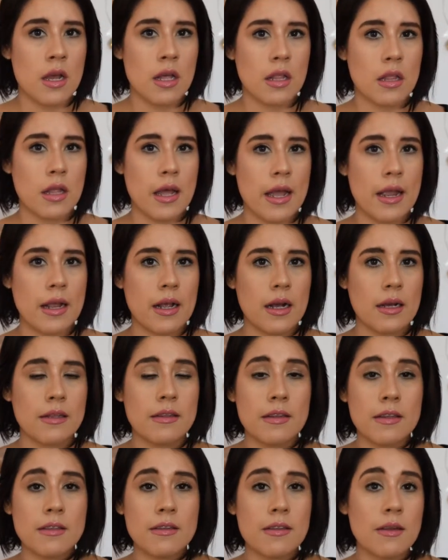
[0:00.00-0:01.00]
like a
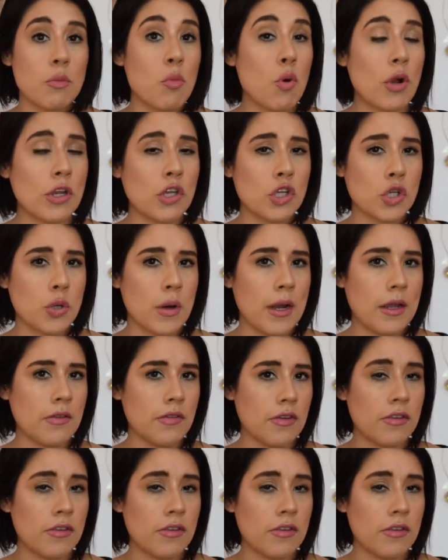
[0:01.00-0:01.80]
tinted moisturizer.